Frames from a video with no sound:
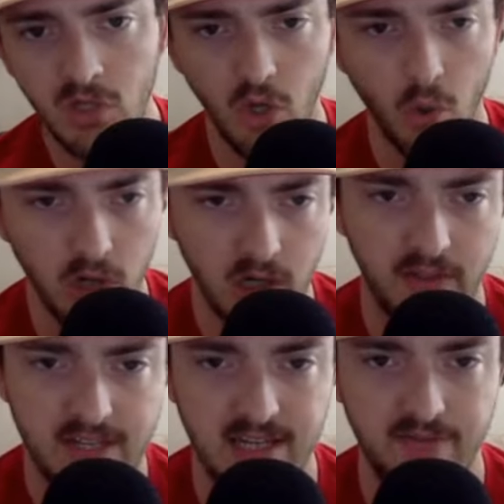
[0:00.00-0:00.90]
Going on to
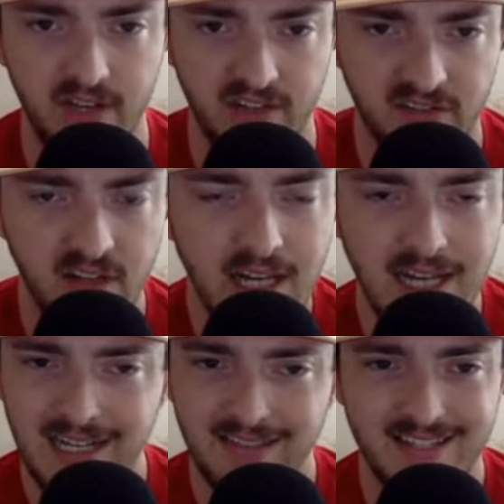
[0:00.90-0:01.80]
the defense.
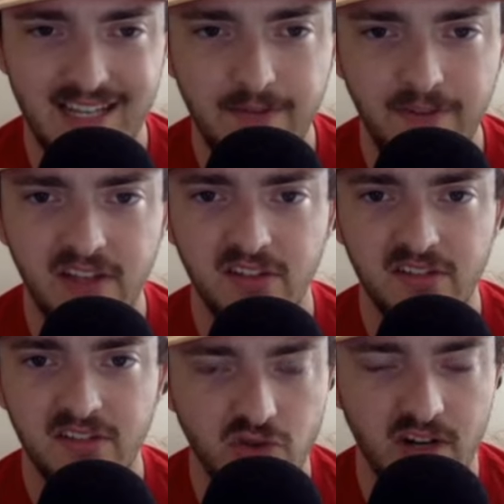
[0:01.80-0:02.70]
The defense is
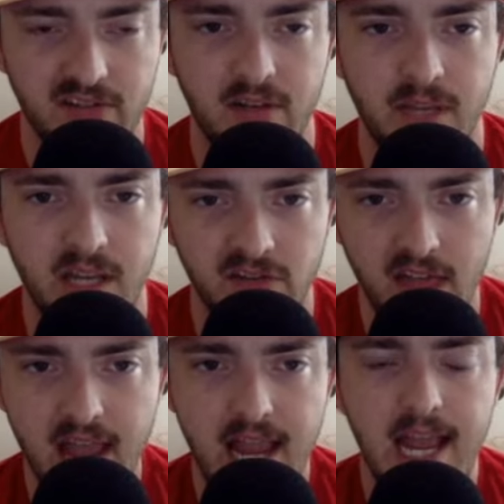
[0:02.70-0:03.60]
interesting because
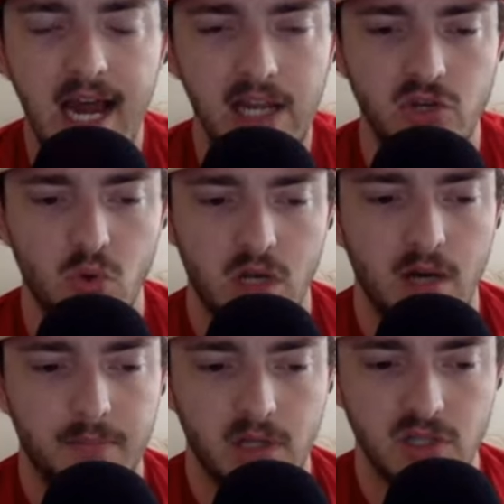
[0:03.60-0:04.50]
they got into a couple